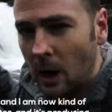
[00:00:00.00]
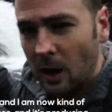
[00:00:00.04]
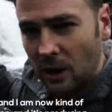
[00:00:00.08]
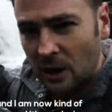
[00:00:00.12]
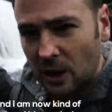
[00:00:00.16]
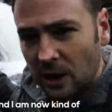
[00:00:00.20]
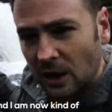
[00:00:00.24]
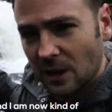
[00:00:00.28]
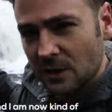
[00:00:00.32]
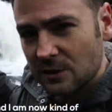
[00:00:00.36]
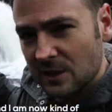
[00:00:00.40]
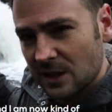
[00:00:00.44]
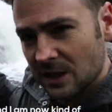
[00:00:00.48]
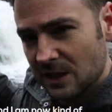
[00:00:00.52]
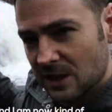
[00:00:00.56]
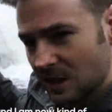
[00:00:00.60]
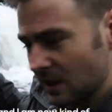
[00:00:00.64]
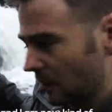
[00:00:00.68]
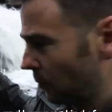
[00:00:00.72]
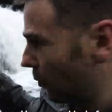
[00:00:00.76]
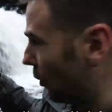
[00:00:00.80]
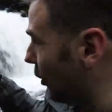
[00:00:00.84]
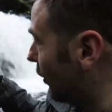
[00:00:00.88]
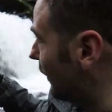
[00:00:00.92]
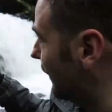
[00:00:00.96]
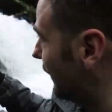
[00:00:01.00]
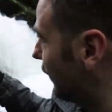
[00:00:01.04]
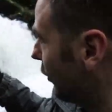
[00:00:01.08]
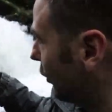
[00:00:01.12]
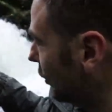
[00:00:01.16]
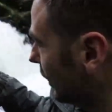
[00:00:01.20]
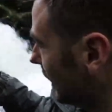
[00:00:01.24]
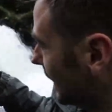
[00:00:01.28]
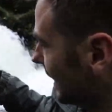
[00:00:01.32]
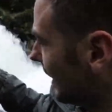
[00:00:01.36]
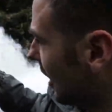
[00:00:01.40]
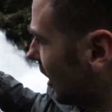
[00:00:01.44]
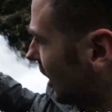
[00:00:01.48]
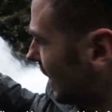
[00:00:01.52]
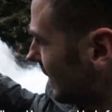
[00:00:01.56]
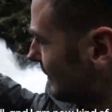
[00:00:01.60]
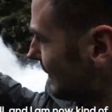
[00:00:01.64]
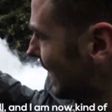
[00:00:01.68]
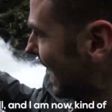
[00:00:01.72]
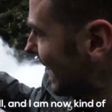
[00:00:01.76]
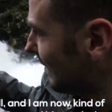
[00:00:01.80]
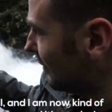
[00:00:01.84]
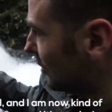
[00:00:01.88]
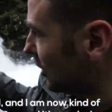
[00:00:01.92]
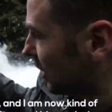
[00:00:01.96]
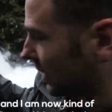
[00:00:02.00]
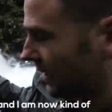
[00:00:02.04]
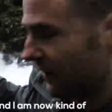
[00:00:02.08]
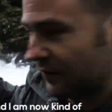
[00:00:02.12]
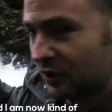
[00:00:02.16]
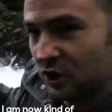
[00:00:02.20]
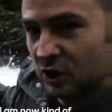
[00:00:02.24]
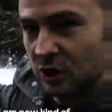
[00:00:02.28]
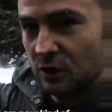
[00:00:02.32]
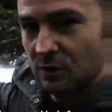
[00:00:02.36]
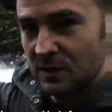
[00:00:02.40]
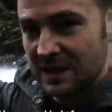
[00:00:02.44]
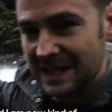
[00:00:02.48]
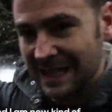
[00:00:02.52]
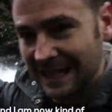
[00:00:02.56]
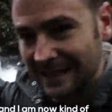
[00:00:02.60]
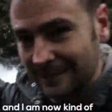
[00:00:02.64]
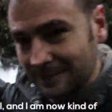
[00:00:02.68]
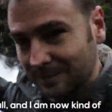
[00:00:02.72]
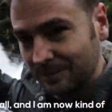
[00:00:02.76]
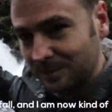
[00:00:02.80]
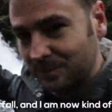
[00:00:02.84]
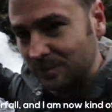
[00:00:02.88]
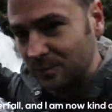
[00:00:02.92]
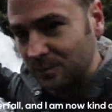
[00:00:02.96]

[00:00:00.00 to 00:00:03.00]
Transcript: lot closer to the waterfall and I am now kind of shooting